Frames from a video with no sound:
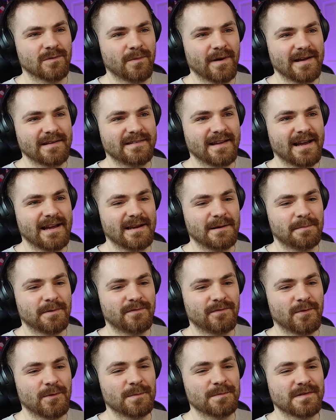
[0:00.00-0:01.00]
the way Taylor
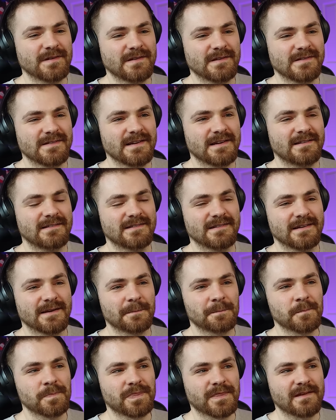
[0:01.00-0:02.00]
performs it and sings
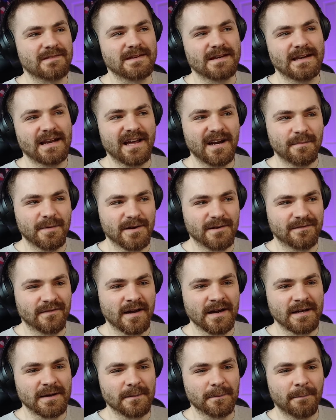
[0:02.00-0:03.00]
it, there's like an element of
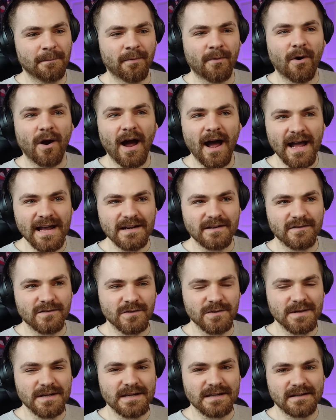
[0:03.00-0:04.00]
like pride
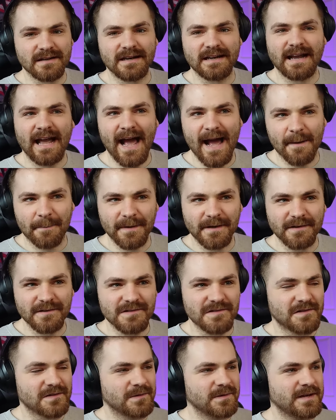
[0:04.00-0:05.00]
to it and like
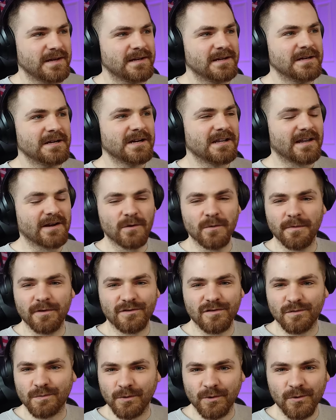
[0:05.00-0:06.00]
happiness to it, like
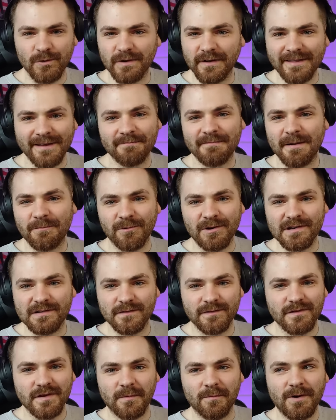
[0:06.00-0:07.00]
almost just recalling the
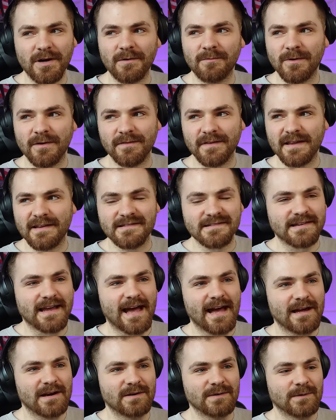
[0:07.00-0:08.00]
memories of someone, whether they're
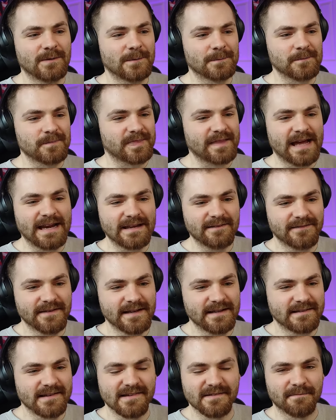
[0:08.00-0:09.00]
sad or
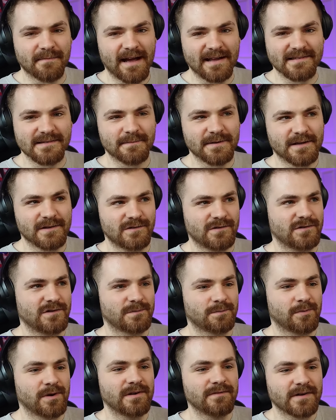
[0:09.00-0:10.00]
anything, doesn't matter, because you're
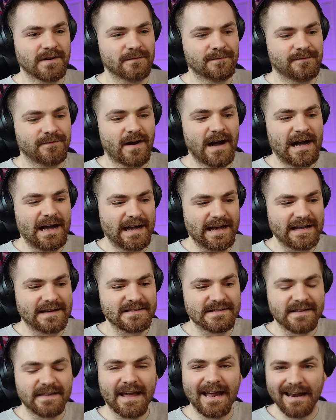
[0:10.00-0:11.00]
just breathing fire
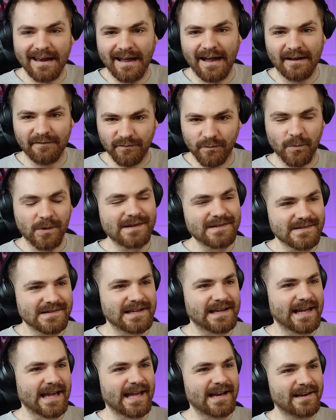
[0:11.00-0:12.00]
into their life once
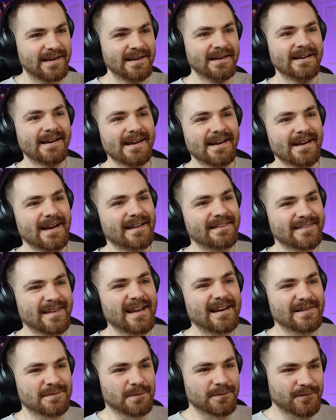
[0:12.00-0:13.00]
again. And
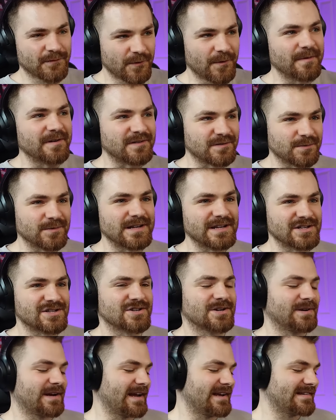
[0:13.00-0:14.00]
Taylor's performance really
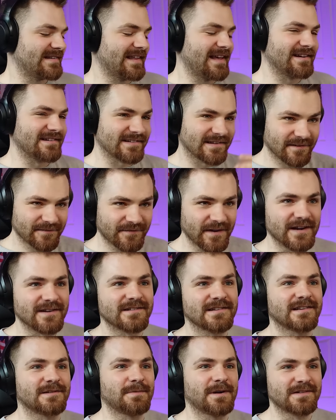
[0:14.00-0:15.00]
showcases that, just her
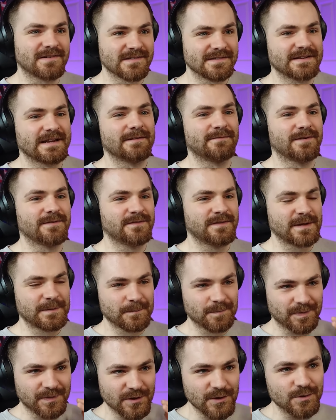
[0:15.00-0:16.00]
facial expressions and
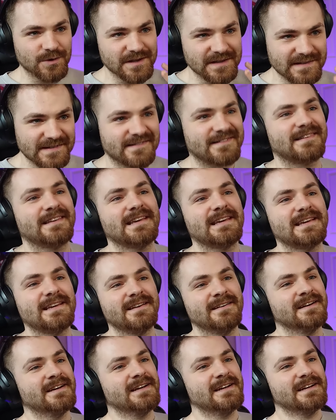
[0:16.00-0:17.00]
everything. You can
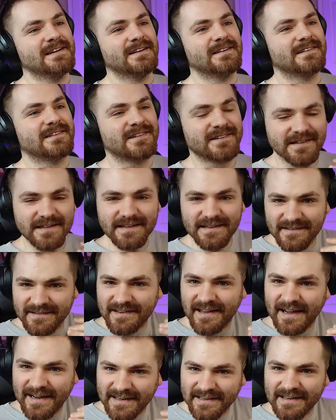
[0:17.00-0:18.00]
see she
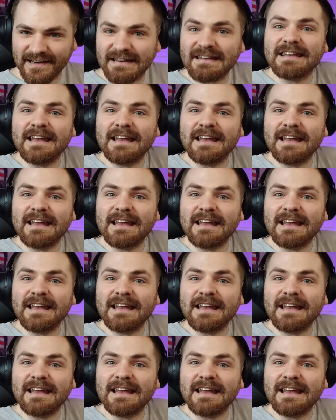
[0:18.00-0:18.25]
is like